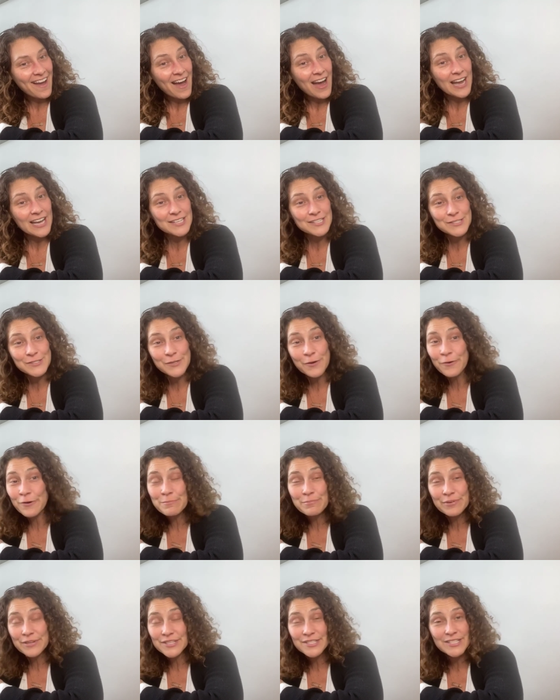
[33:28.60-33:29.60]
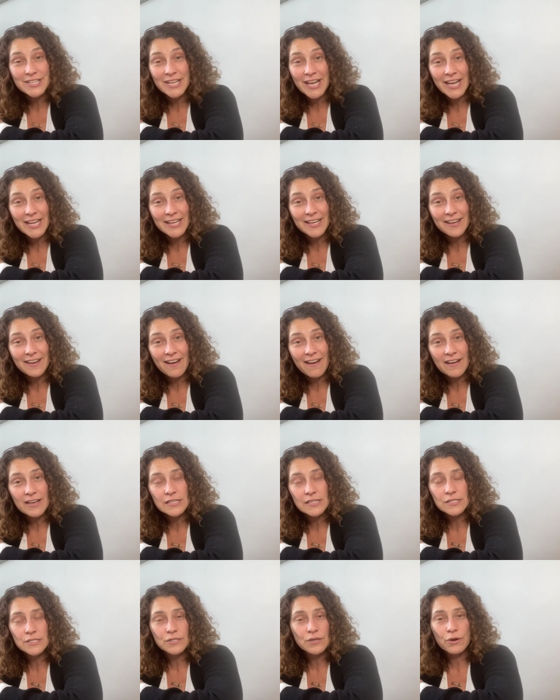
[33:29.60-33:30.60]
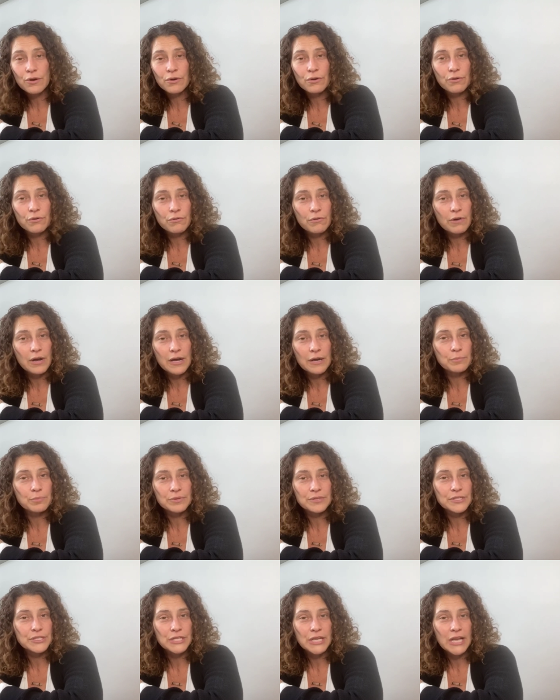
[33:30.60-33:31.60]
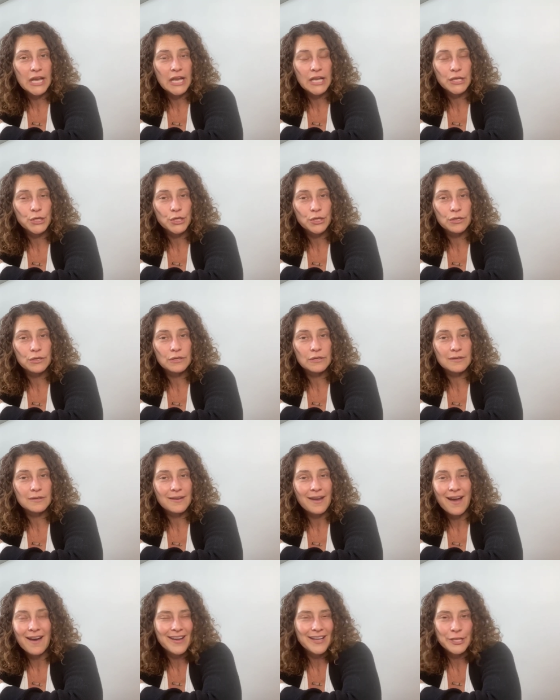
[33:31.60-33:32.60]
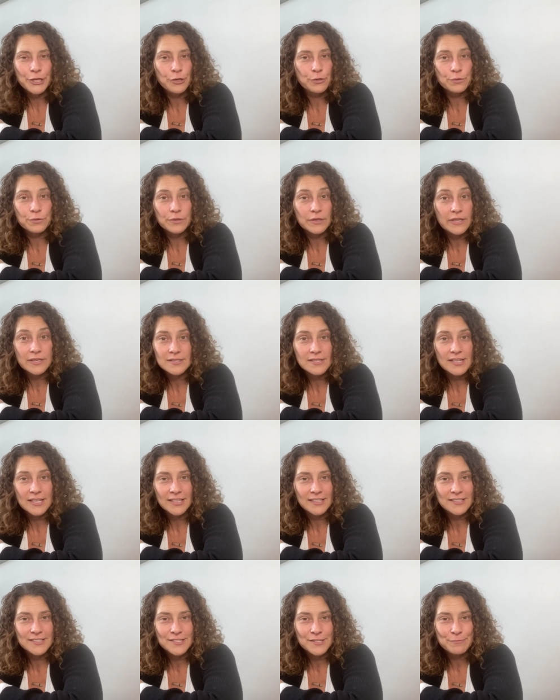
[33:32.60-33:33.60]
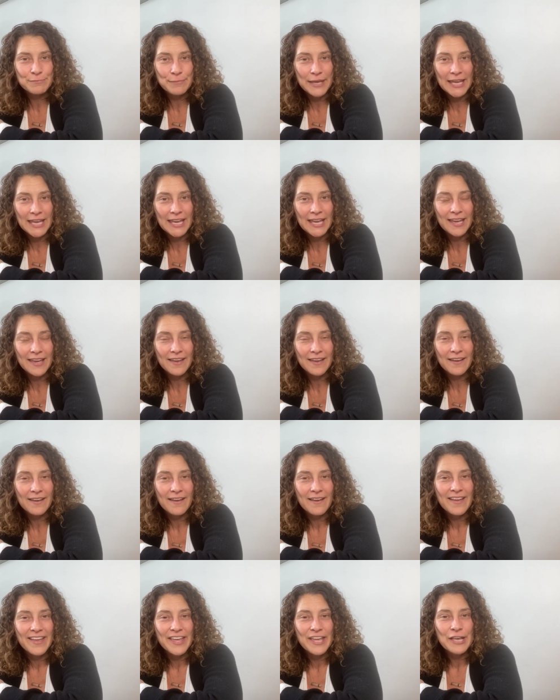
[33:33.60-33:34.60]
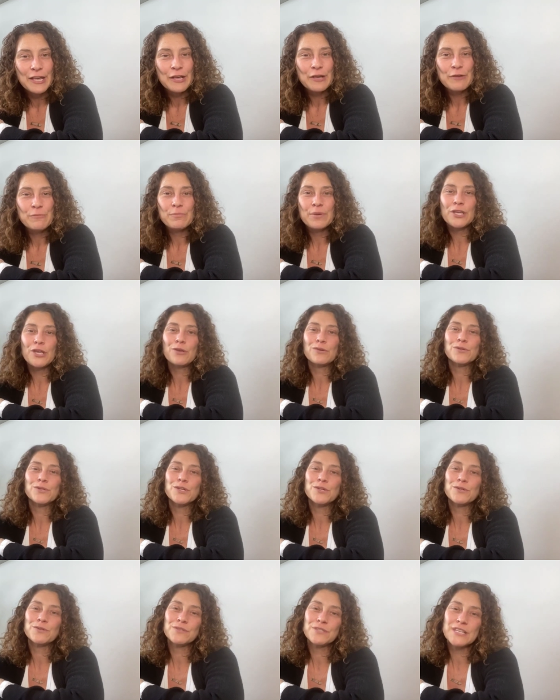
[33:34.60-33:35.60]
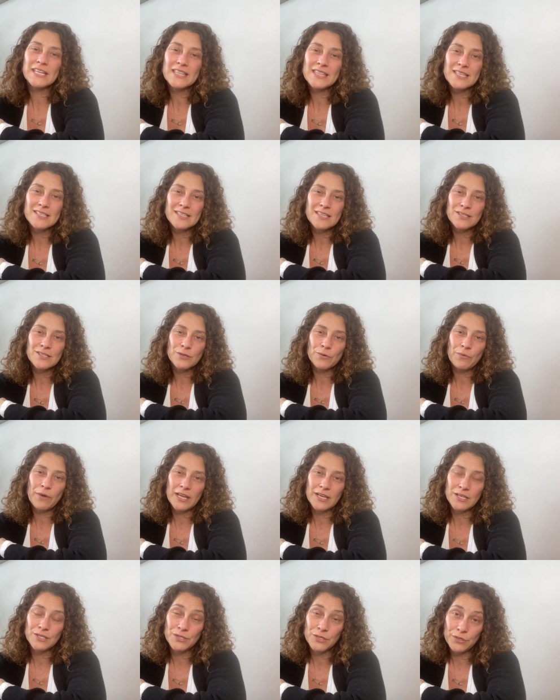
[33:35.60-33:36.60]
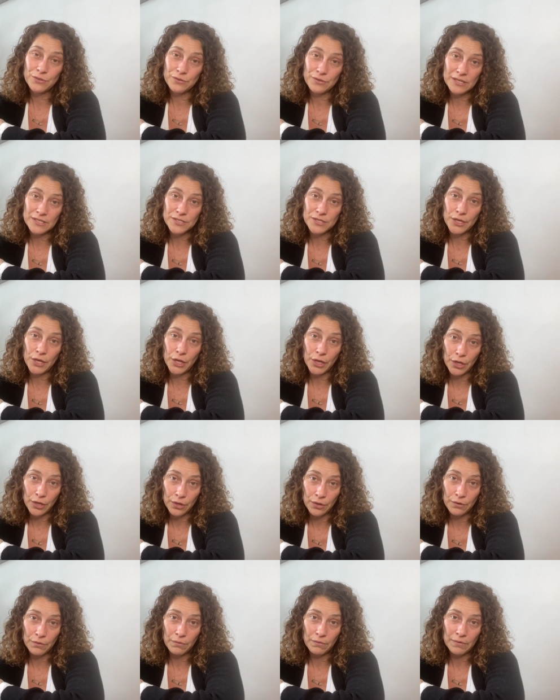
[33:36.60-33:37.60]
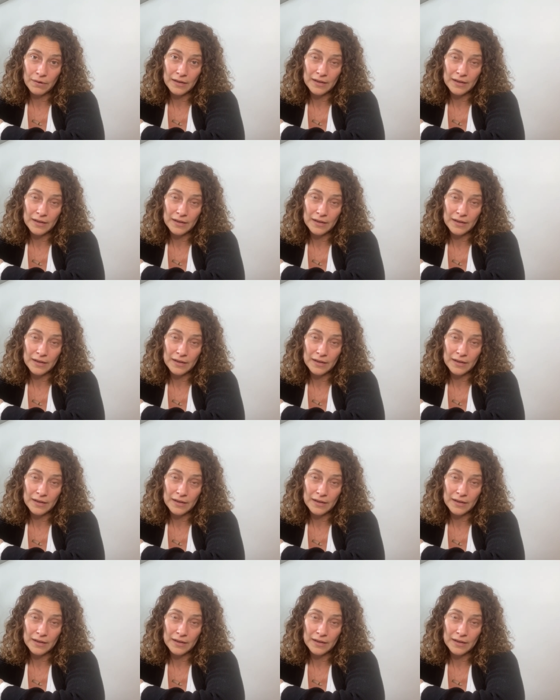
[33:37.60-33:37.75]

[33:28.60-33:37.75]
I so appreciate it. I so appreciate not you listening to me, but you using this as a way to tune into you